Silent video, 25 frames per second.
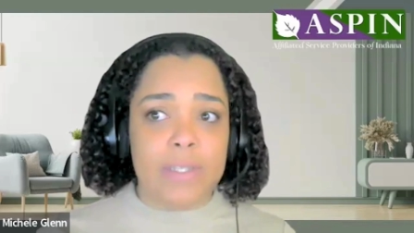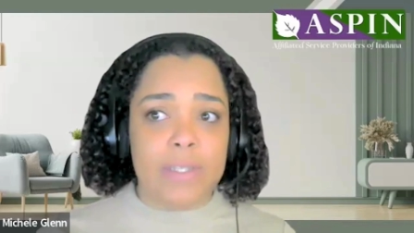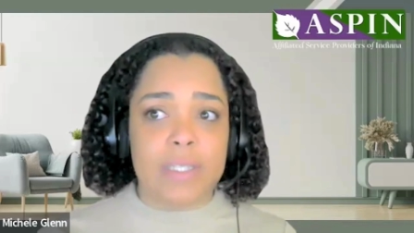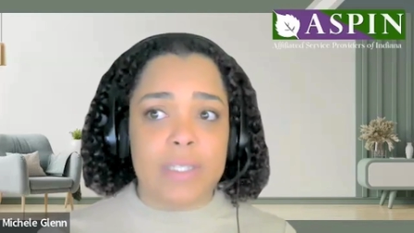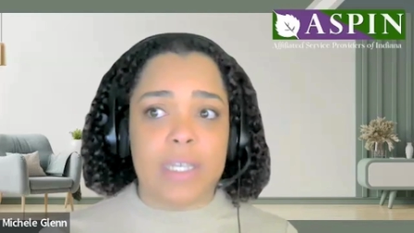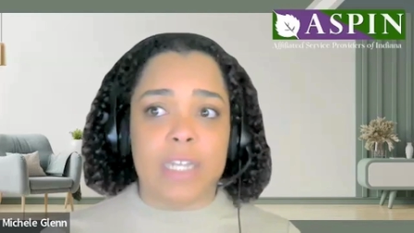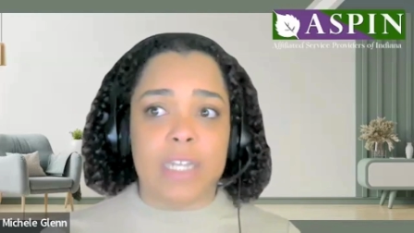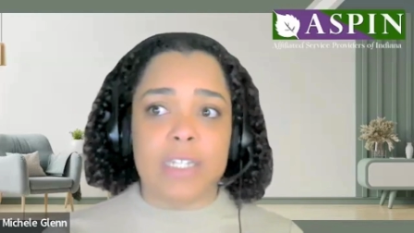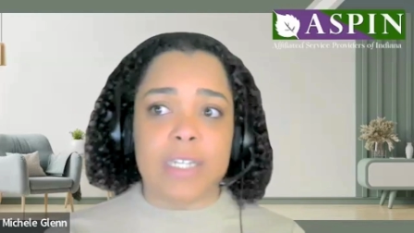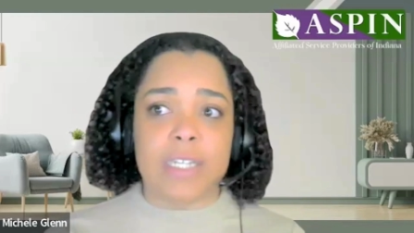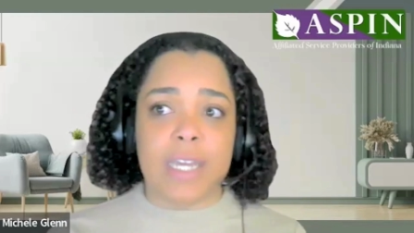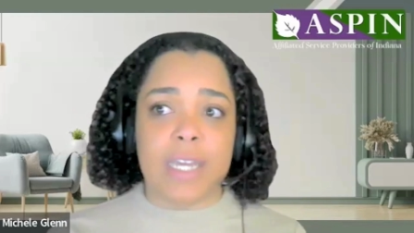
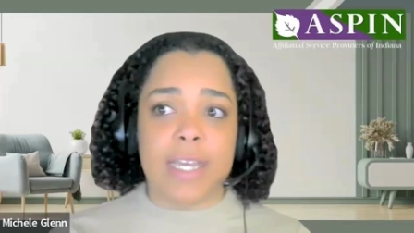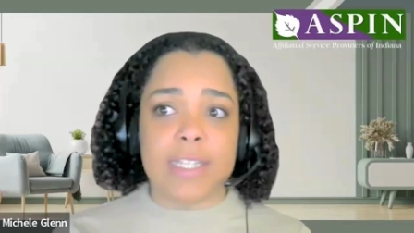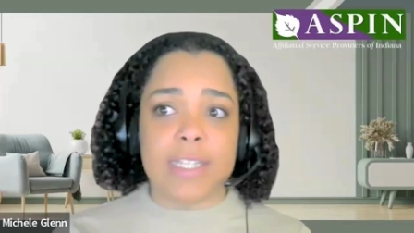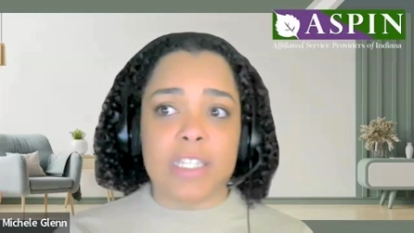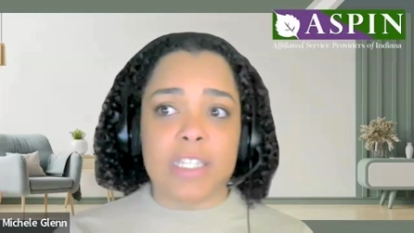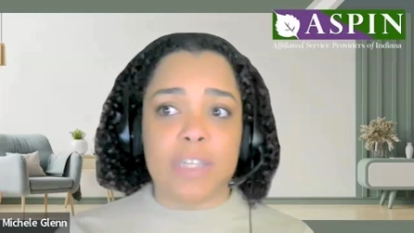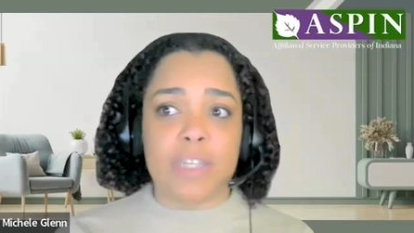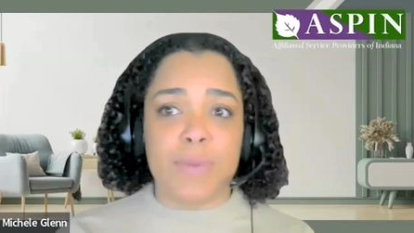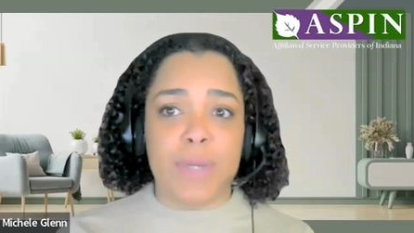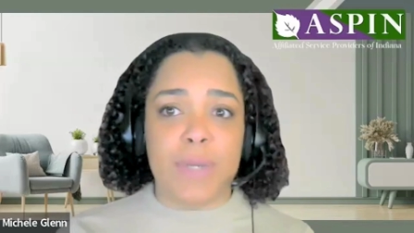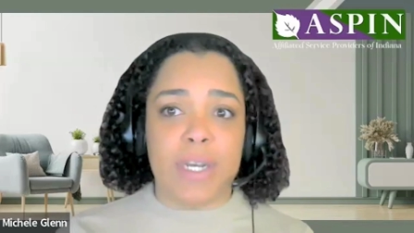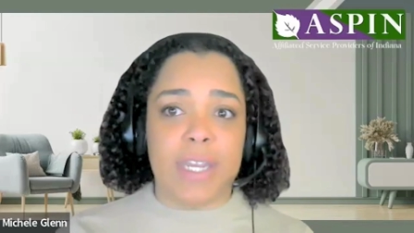such as
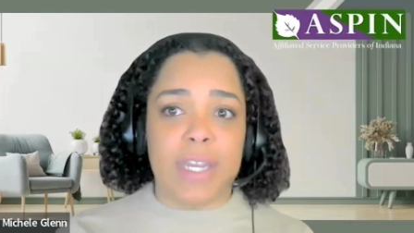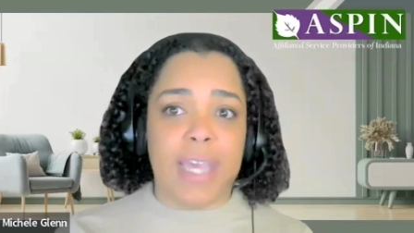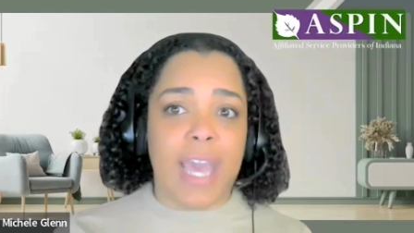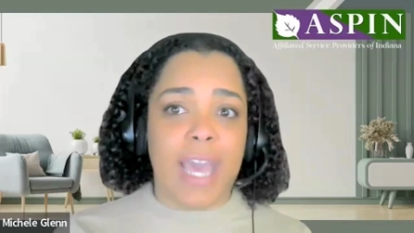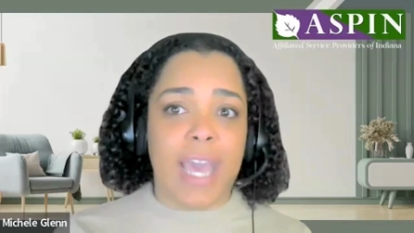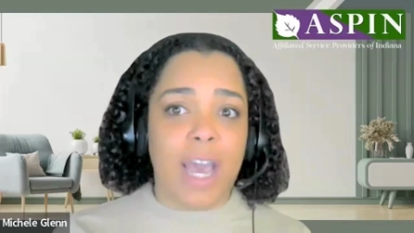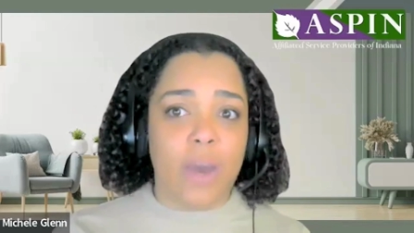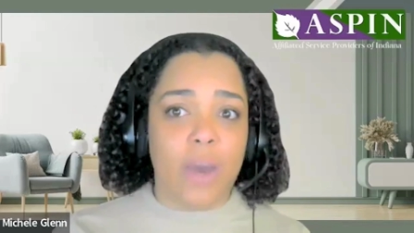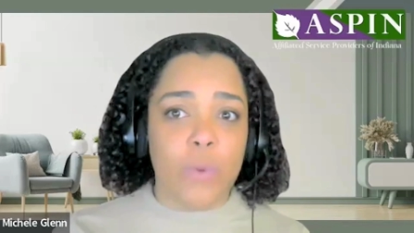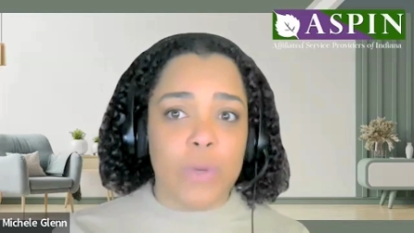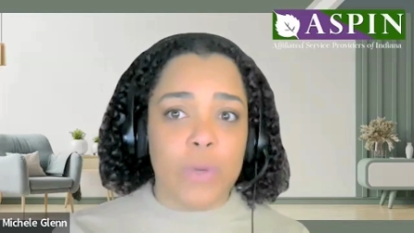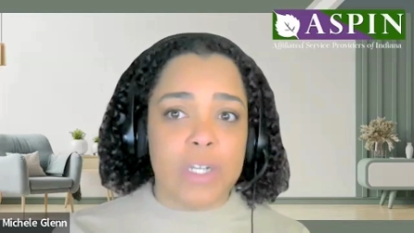community
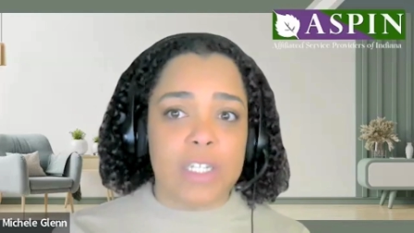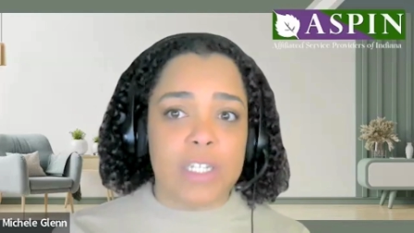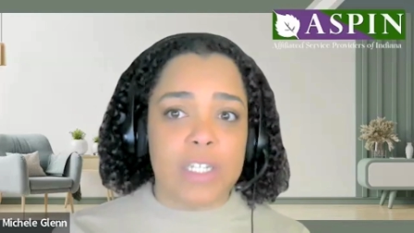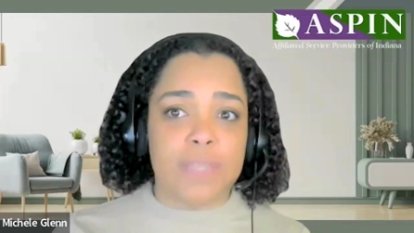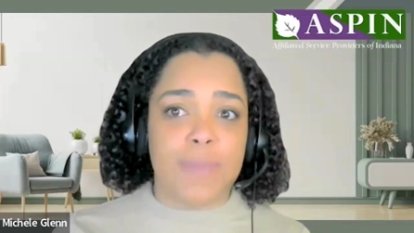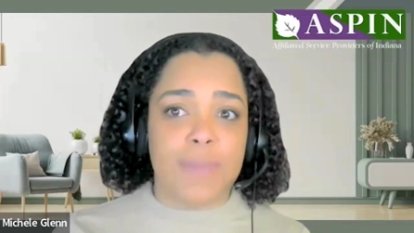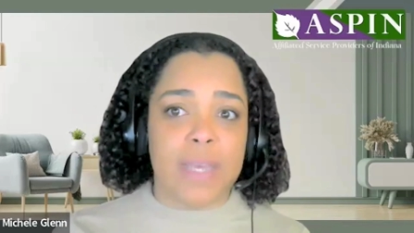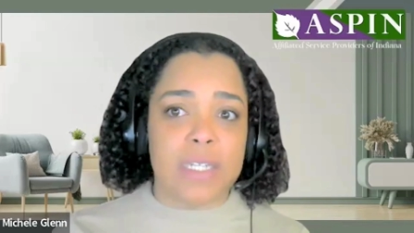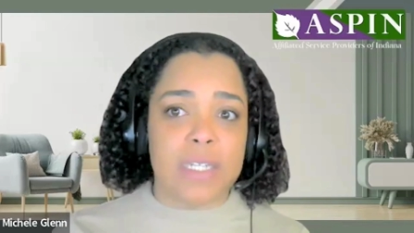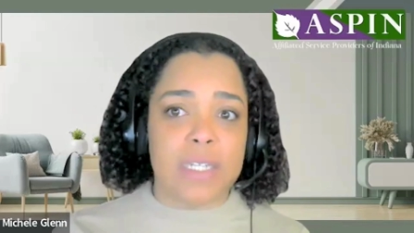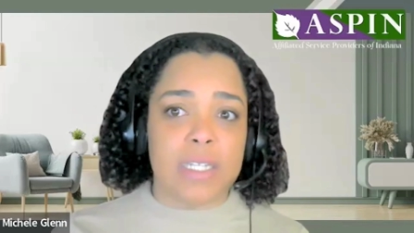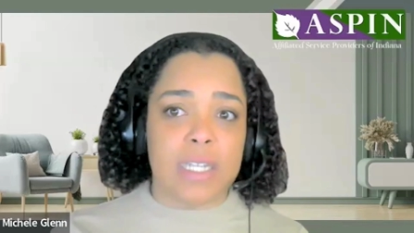outreach
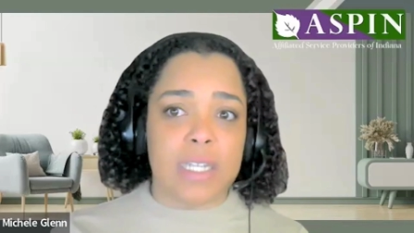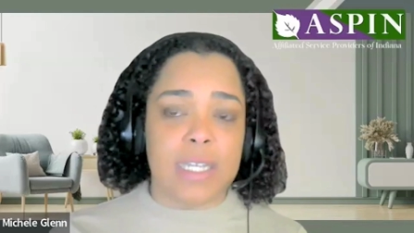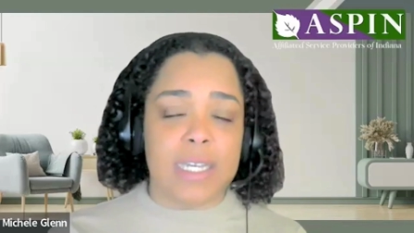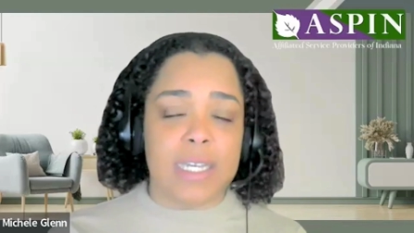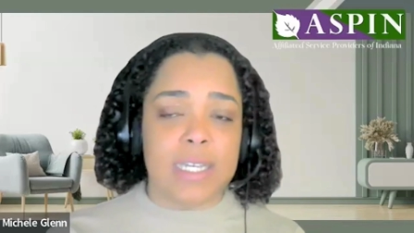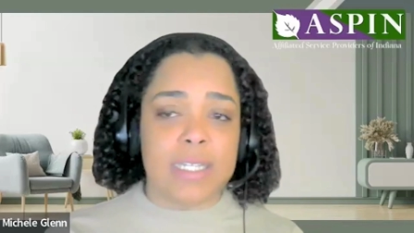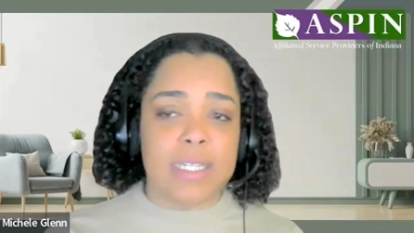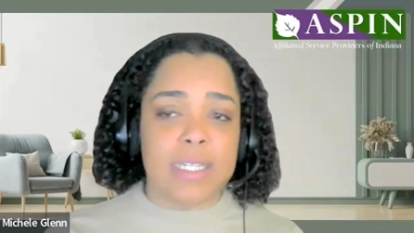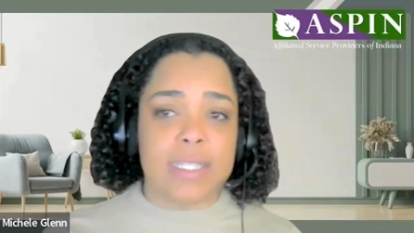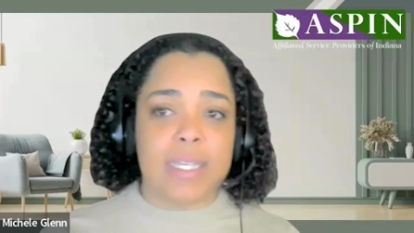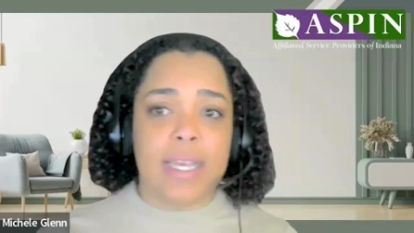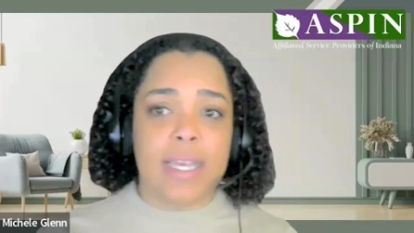
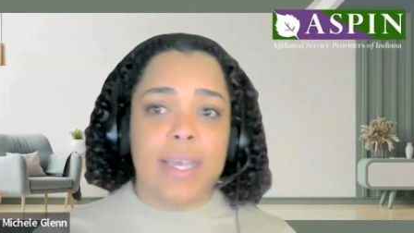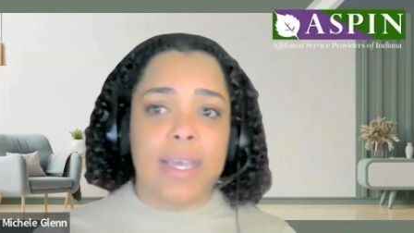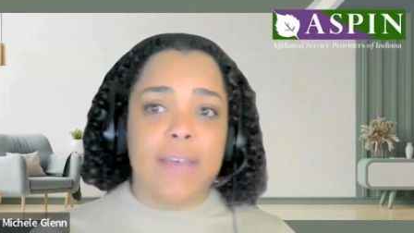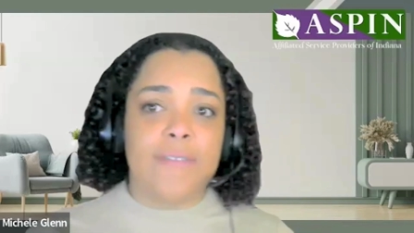specialist,